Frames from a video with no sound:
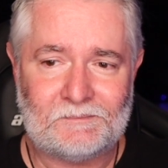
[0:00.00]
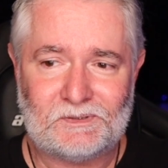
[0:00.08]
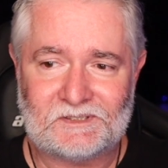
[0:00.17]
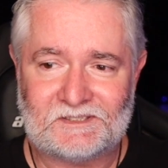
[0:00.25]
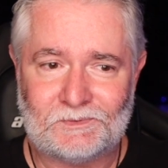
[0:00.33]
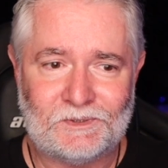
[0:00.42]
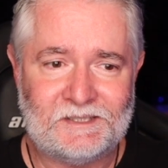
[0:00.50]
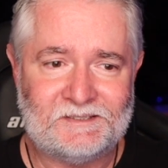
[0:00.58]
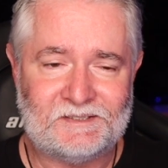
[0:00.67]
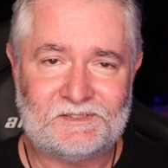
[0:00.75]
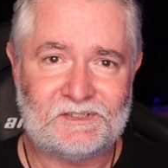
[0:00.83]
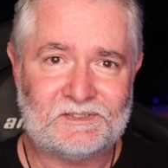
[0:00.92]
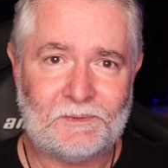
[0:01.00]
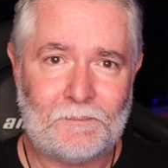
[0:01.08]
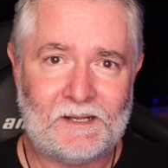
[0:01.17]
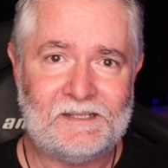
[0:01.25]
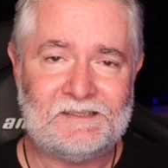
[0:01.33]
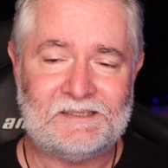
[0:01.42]
put it to words. It's just
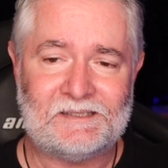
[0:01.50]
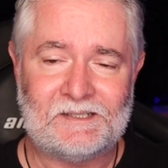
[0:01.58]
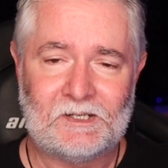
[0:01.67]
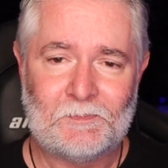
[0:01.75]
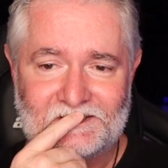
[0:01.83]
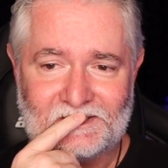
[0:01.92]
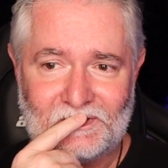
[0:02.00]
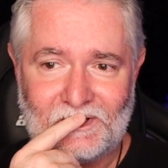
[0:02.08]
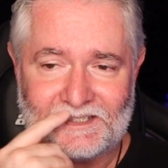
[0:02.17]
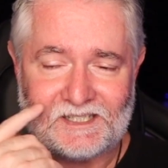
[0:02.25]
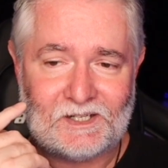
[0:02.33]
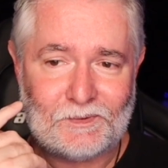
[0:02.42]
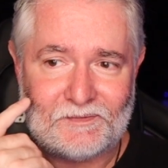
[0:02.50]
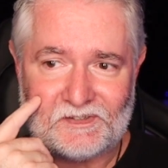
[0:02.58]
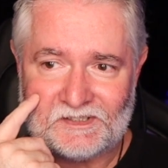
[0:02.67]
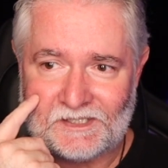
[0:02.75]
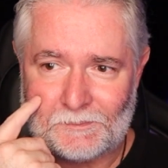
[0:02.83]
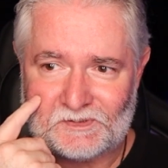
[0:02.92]
amazing. So I can't wait
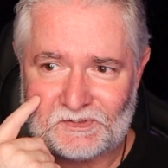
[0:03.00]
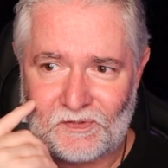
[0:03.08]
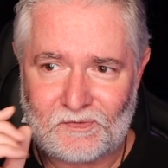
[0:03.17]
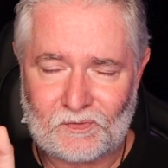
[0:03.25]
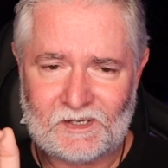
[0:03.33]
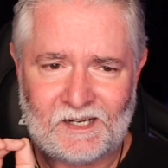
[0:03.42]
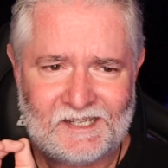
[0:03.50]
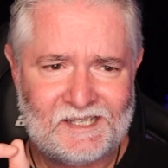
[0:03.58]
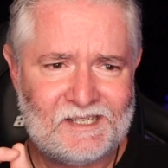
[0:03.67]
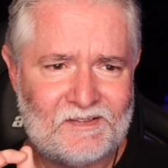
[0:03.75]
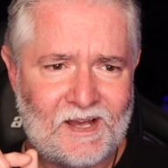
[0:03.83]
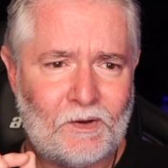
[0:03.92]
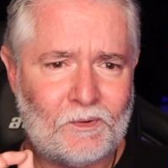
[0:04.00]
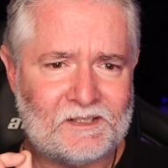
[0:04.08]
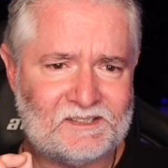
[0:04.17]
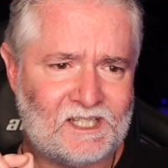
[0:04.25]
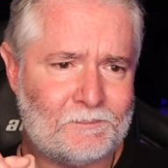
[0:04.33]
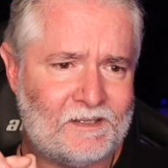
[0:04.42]
for episode 3. I hear that
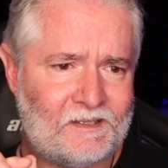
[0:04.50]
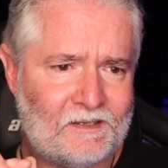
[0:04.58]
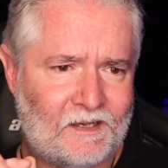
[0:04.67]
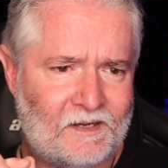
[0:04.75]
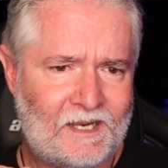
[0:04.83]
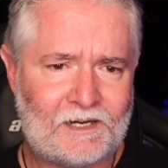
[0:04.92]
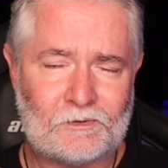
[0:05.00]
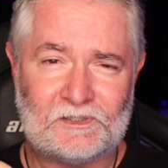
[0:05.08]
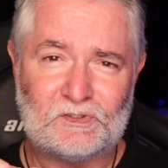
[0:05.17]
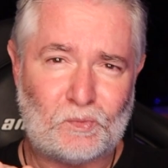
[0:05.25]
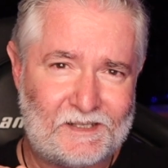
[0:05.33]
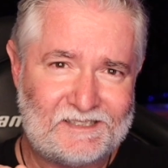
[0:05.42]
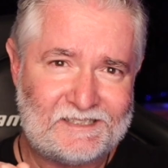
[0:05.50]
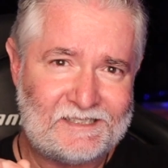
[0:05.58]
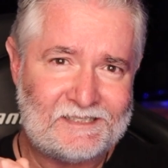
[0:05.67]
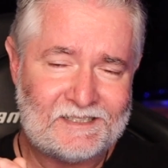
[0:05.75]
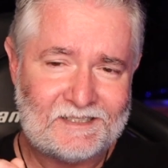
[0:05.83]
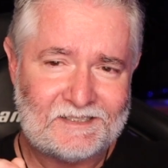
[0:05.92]
one is going to be an hour and
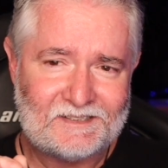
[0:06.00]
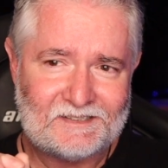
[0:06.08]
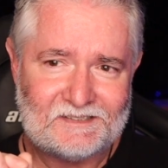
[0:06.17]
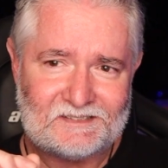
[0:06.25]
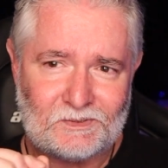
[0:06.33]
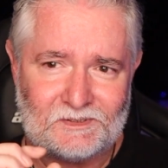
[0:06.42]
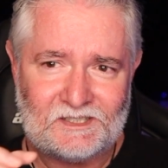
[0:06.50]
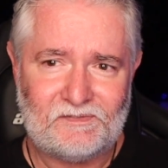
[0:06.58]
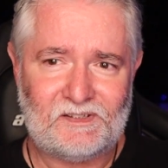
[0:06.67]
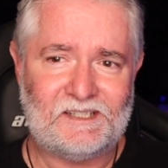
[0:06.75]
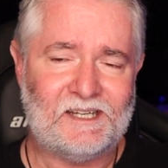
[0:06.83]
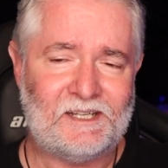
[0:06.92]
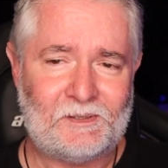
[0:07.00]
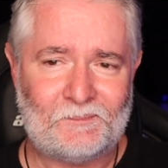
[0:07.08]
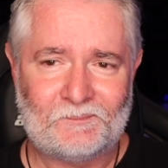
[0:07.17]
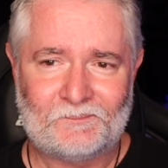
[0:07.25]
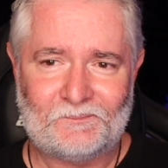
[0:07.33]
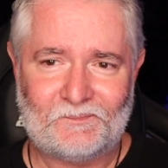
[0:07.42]
20. So we're definitely
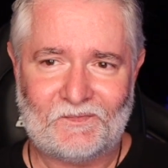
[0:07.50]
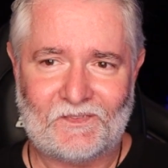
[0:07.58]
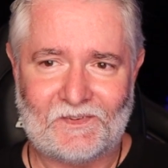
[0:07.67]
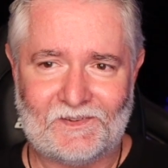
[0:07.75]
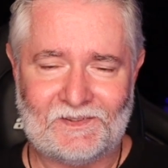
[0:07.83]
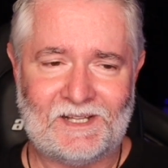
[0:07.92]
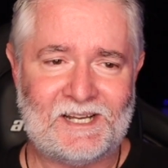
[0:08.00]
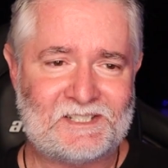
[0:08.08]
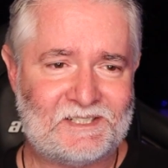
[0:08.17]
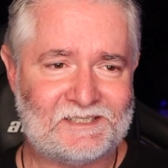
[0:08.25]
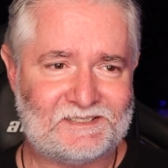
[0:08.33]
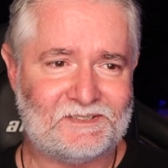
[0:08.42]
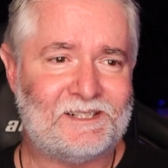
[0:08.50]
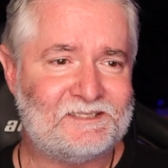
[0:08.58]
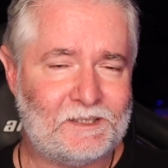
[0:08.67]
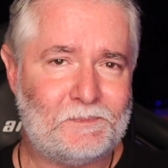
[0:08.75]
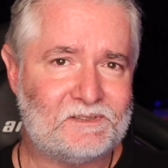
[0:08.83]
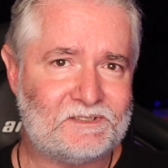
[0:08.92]
getting larger
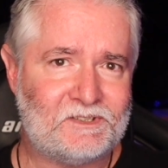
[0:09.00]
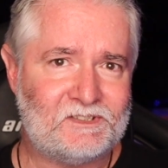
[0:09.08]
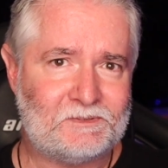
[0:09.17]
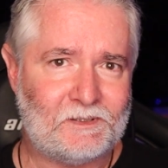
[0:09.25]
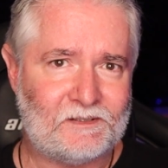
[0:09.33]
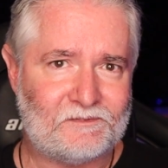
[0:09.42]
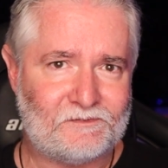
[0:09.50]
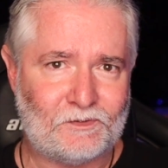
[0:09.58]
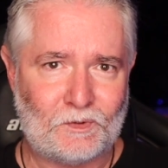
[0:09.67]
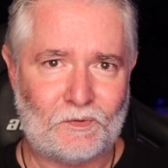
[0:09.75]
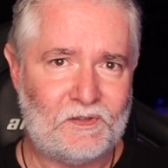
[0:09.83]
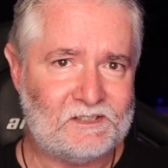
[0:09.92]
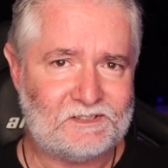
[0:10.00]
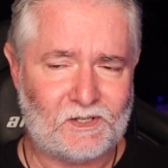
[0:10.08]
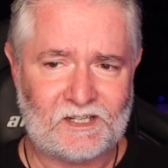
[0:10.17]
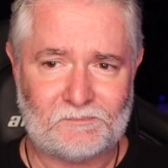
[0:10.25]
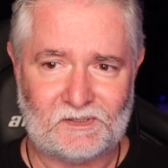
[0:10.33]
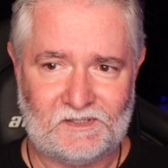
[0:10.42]
size episodes. But for this
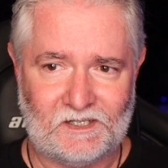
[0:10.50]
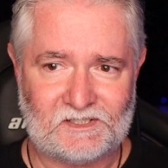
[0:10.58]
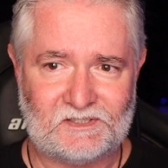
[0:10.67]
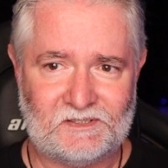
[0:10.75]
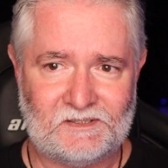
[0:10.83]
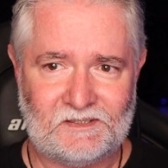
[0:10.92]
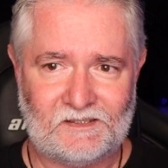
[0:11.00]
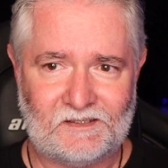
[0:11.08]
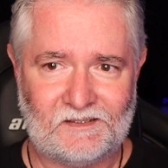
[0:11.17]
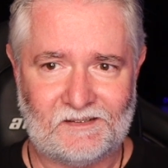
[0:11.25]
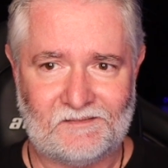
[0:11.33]
kind of production,